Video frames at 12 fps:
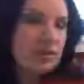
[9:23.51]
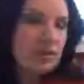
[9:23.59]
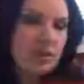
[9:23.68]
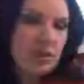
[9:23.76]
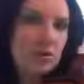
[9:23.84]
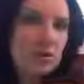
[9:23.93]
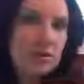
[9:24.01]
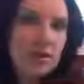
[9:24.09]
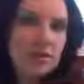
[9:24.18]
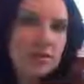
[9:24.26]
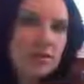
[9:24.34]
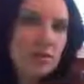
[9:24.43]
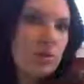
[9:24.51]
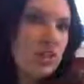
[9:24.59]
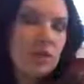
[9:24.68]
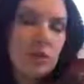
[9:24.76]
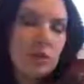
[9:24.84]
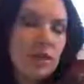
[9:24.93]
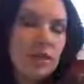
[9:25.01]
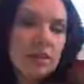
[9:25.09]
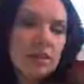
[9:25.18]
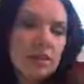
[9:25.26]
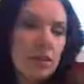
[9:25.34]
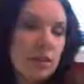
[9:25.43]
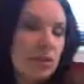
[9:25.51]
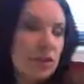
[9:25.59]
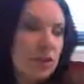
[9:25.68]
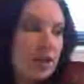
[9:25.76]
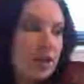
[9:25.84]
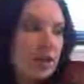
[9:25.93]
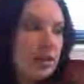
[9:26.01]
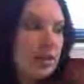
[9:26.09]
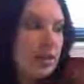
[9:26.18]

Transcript: just hold it like this. Whichever way you prefer.